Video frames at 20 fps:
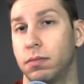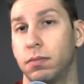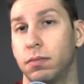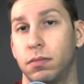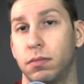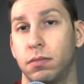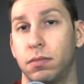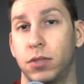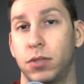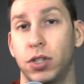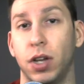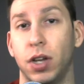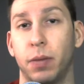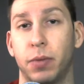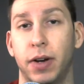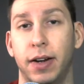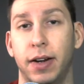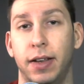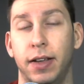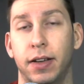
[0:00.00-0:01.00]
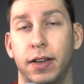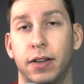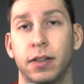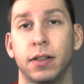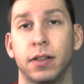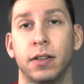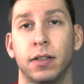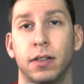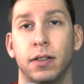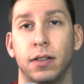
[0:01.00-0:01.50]
stop right here.
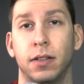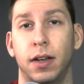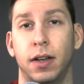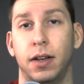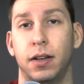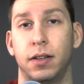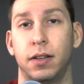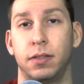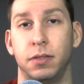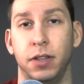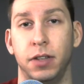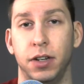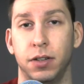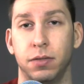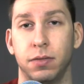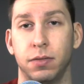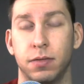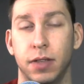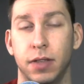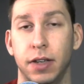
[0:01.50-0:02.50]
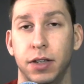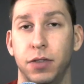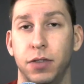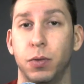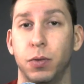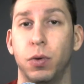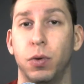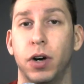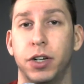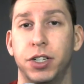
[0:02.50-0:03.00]
Thank you for
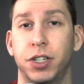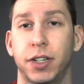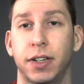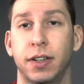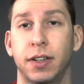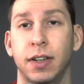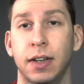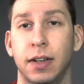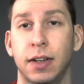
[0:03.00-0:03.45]
watching.